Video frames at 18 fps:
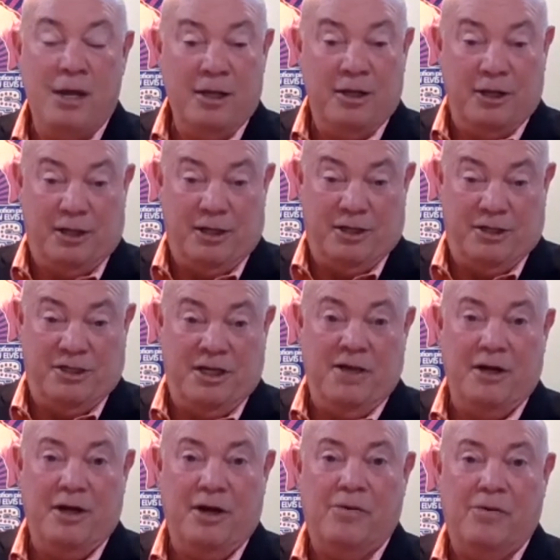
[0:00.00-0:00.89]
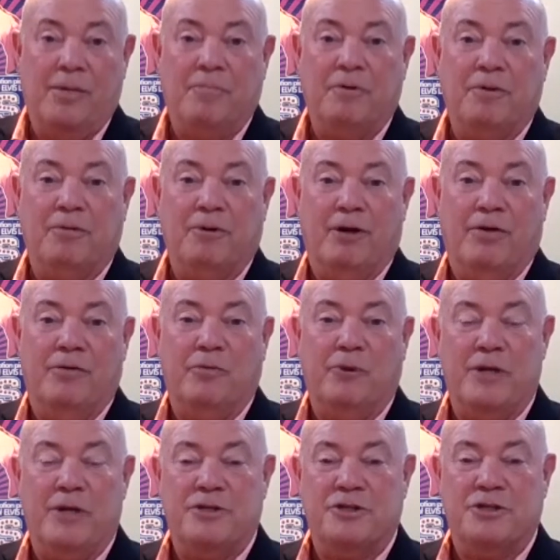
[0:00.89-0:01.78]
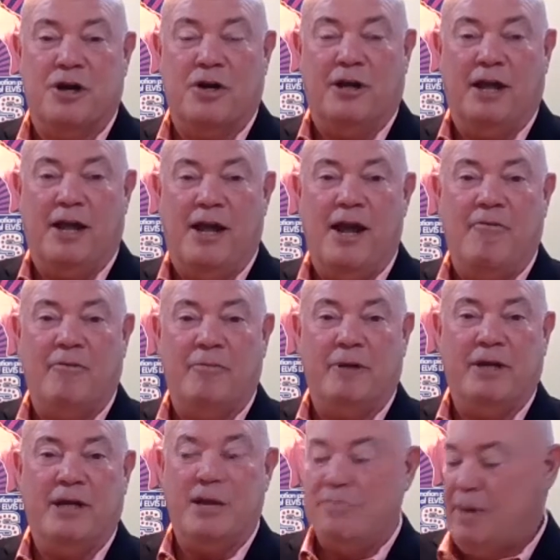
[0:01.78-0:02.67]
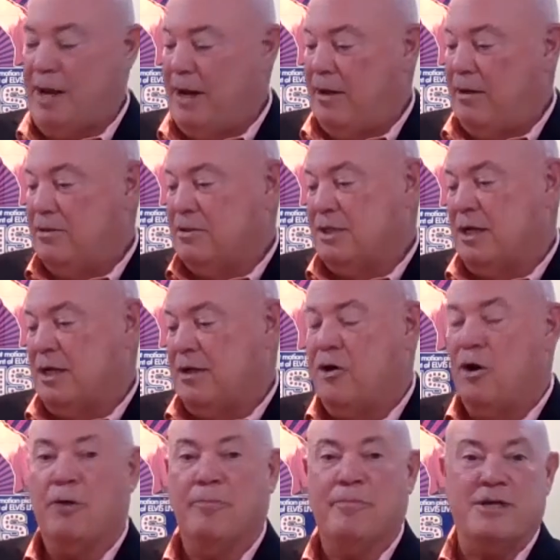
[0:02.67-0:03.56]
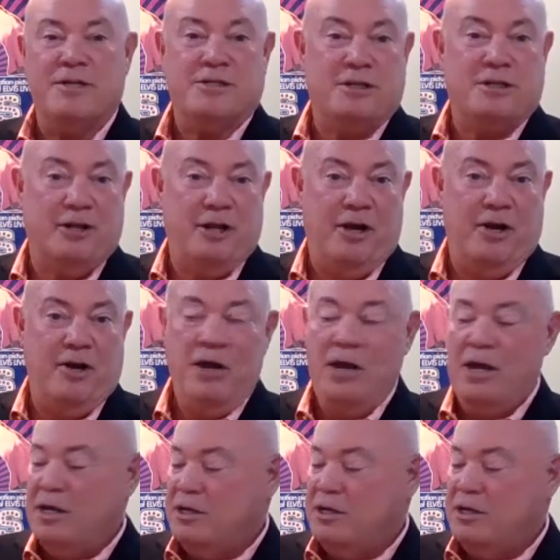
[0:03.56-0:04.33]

the casino up the road, WinStar, they have a Mickey Mantle's and a Kirby's in there.